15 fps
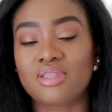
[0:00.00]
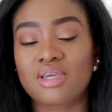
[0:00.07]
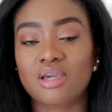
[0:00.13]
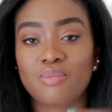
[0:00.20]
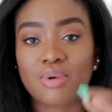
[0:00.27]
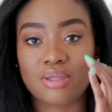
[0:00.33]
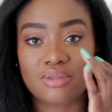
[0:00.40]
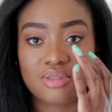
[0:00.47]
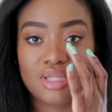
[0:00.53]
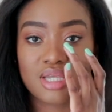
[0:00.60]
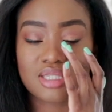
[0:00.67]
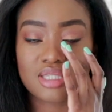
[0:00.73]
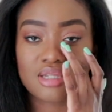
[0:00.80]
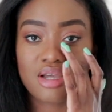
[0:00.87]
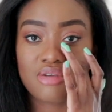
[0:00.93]
think about the
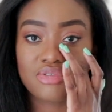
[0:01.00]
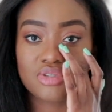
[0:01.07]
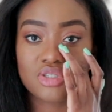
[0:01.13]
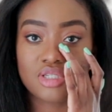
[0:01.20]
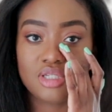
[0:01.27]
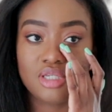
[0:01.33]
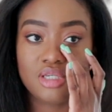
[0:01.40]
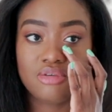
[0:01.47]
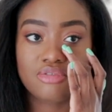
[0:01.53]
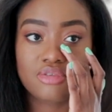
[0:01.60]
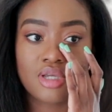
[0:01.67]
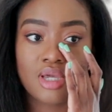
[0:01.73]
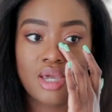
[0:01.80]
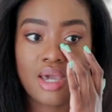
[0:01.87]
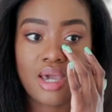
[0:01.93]
things that I've
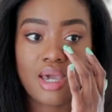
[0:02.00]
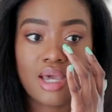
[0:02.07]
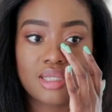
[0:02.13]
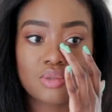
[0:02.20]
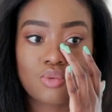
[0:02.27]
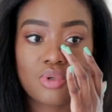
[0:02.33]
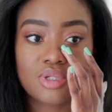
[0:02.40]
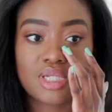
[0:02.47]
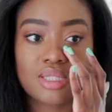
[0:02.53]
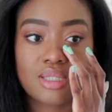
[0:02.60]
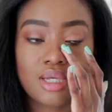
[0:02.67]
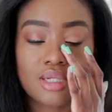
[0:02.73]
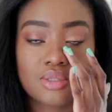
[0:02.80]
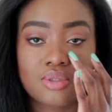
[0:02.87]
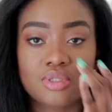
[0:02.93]
achieved and what I'd
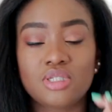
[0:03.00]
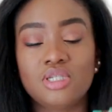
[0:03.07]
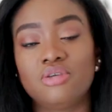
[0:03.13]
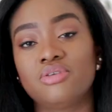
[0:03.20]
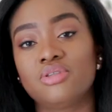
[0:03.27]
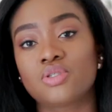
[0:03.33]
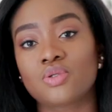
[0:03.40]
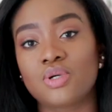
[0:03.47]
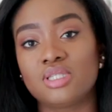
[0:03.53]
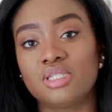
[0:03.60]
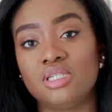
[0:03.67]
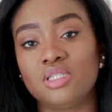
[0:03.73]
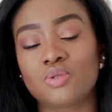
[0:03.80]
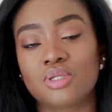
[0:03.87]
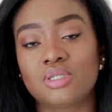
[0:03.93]
like to achieve in
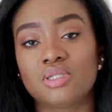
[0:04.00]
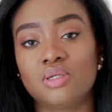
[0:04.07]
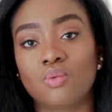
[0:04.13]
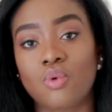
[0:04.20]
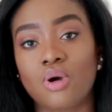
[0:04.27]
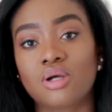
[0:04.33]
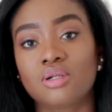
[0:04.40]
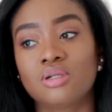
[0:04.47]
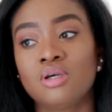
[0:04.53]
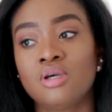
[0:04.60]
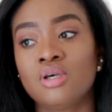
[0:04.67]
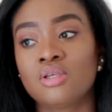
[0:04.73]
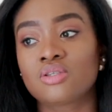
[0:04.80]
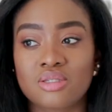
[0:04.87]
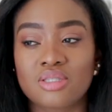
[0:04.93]
twenty twenty-one.
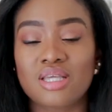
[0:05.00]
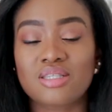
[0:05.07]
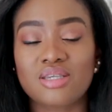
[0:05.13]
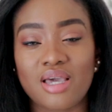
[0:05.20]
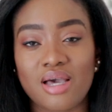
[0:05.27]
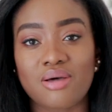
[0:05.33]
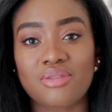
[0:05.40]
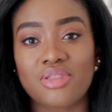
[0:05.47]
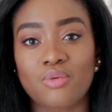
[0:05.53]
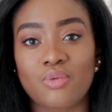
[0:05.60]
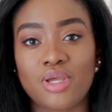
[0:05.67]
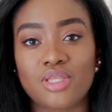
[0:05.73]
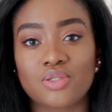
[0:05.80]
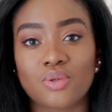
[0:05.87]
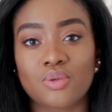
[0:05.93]
So that's a healthy
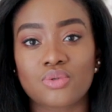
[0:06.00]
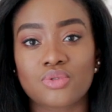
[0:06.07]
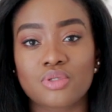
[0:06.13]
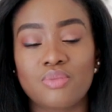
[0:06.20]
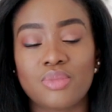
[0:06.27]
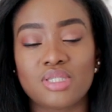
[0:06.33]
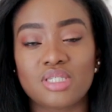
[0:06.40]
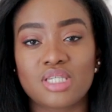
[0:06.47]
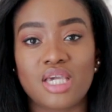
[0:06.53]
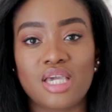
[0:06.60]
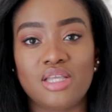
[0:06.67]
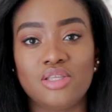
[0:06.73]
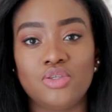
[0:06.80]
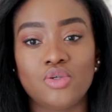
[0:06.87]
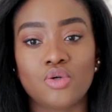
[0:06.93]
way to also
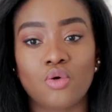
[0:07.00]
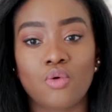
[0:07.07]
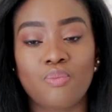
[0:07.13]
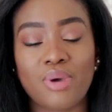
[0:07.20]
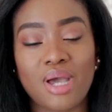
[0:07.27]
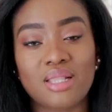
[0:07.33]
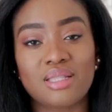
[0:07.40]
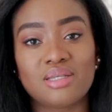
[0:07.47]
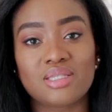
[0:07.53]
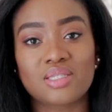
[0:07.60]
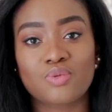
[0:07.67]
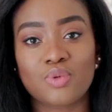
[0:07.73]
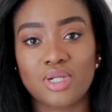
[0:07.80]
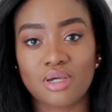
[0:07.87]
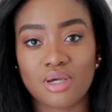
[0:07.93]
maintain your
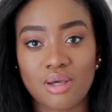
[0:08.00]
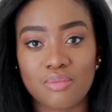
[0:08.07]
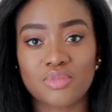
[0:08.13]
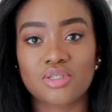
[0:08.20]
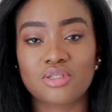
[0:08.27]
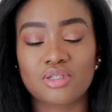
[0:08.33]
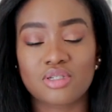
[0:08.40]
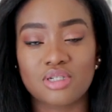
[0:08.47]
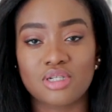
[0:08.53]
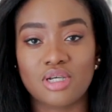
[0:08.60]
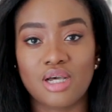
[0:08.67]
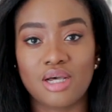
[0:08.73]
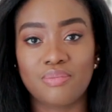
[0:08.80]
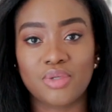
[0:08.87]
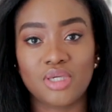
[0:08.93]
balance when it comes to
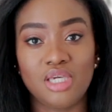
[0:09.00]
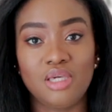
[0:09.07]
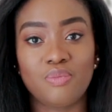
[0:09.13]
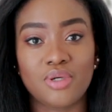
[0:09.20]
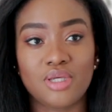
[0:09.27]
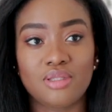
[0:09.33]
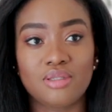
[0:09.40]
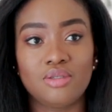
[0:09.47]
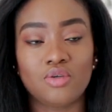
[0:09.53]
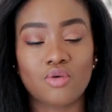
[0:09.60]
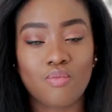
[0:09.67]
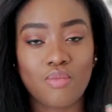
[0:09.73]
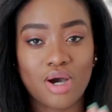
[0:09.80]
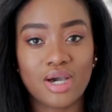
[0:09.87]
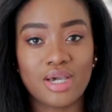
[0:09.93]
um, keeping
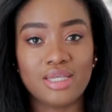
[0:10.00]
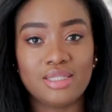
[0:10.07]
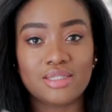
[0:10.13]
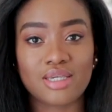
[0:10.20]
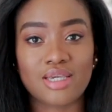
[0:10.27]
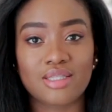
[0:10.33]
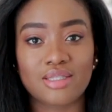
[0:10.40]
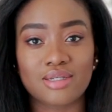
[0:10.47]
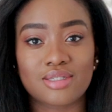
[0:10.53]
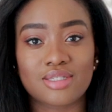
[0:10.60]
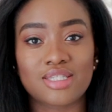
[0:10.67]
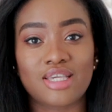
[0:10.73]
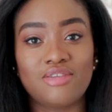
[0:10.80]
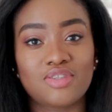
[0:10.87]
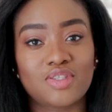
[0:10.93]
your mind in a
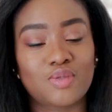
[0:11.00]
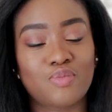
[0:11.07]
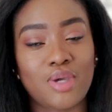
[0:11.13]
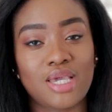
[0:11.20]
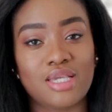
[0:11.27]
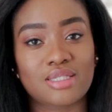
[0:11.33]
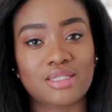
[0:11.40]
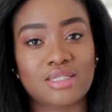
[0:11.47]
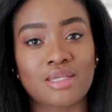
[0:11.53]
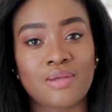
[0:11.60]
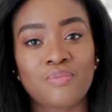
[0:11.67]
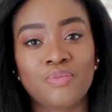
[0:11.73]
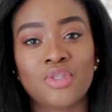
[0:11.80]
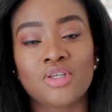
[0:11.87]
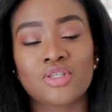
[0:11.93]
safe space.
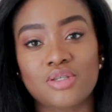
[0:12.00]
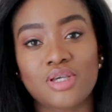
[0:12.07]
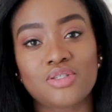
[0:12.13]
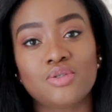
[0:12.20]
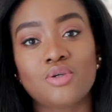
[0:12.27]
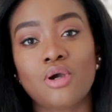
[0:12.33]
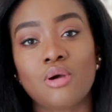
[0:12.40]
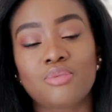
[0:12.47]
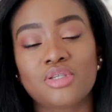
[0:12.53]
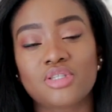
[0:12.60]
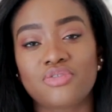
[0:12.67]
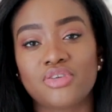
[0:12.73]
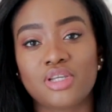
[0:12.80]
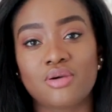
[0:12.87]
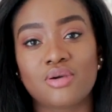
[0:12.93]
So I do hope this
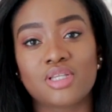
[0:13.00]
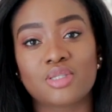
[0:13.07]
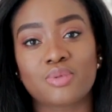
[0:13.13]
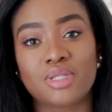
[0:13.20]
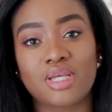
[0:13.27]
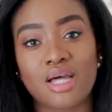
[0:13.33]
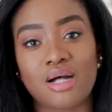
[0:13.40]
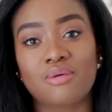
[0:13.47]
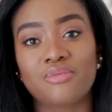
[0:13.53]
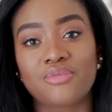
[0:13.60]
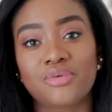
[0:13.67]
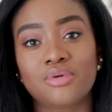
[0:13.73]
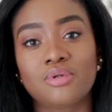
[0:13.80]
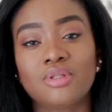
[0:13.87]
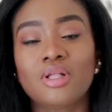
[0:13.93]
video has been
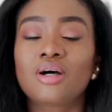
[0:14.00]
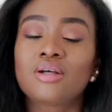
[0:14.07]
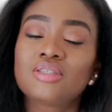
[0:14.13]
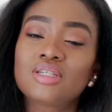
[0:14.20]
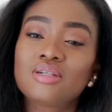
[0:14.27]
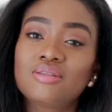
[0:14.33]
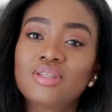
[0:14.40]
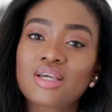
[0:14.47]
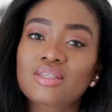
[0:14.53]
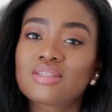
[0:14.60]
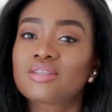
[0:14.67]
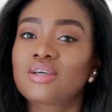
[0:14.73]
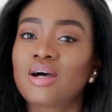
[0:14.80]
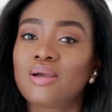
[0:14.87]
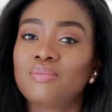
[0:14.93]
helpful. Until
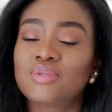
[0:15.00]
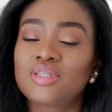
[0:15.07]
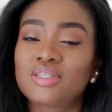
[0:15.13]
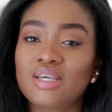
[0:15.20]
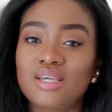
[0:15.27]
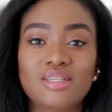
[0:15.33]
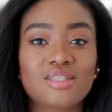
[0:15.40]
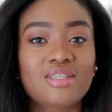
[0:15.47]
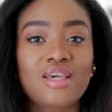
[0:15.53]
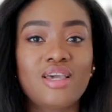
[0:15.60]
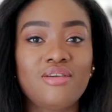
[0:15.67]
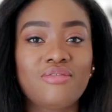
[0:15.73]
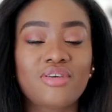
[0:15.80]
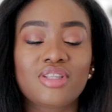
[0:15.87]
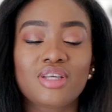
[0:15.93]
next time, stay
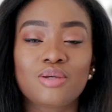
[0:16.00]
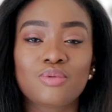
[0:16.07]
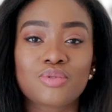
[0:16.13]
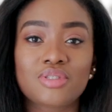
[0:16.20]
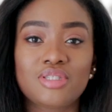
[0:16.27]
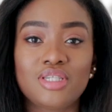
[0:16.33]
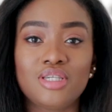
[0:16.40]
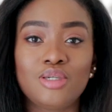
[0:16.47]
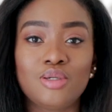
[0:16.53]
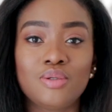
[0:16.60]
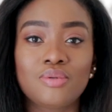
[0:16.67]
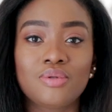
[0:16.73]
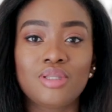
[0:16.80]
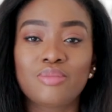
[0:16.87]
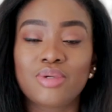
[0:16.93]
safe, and I will see
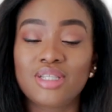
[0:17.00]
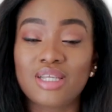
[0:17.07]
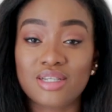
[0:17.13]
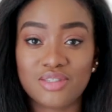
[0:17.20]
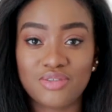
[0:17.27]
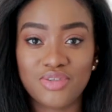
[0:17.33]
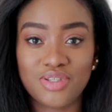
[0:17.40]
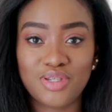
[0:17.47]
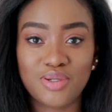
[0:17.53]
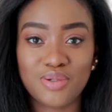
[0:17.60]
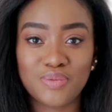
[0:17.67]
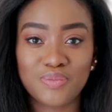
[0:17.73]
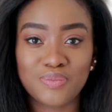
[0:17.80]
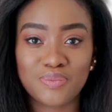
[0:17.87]
you in my next video.